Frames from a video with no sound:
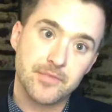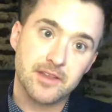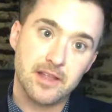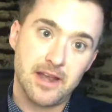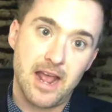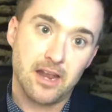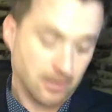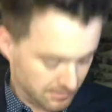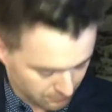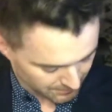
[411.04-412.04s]
and
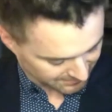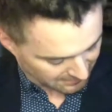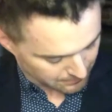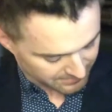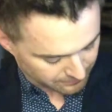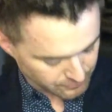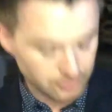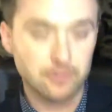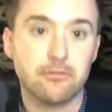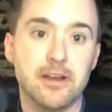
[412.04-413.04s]
elegant, almost like a piece of
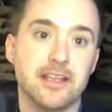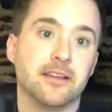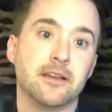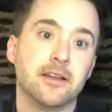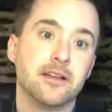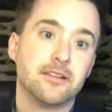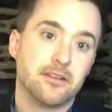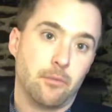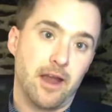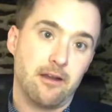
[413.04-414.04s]
jewelry to
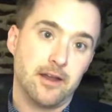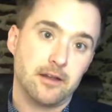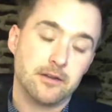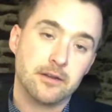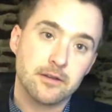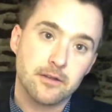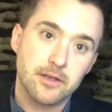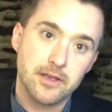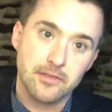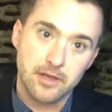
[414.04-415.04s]
wear it
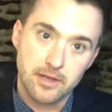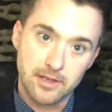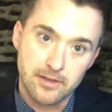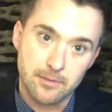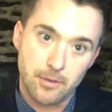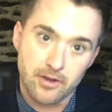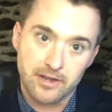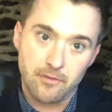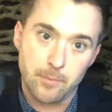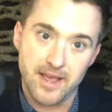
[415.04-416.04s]
in the in the pocket
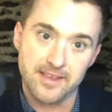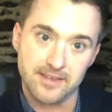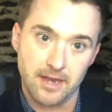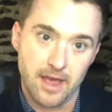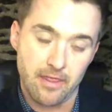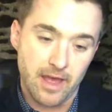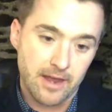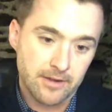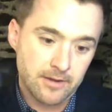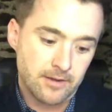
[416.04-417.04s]
of a blazer like
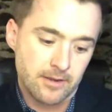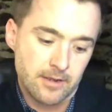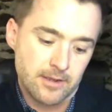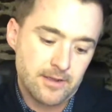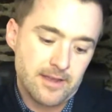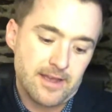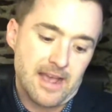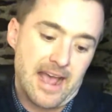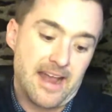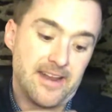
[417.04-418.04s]
that.
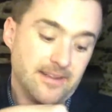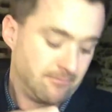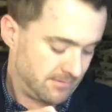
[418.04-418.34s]
And it